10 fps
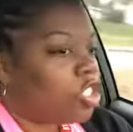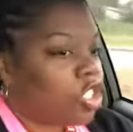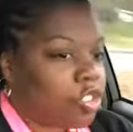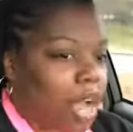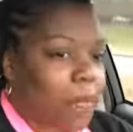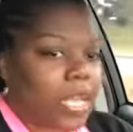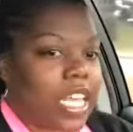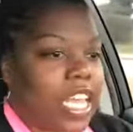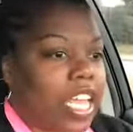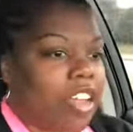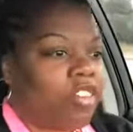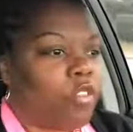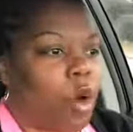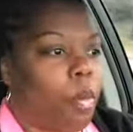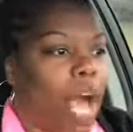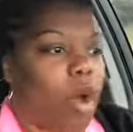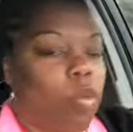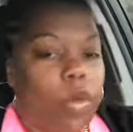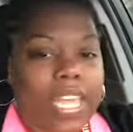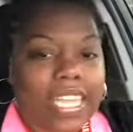dropping in for my
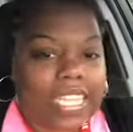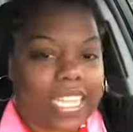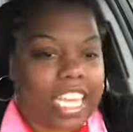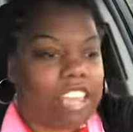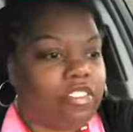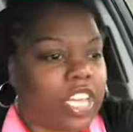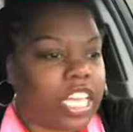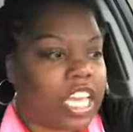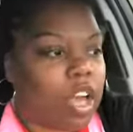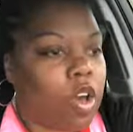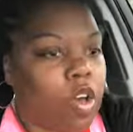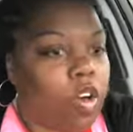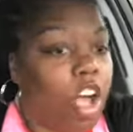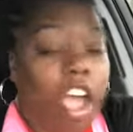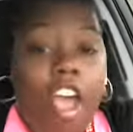weekly video.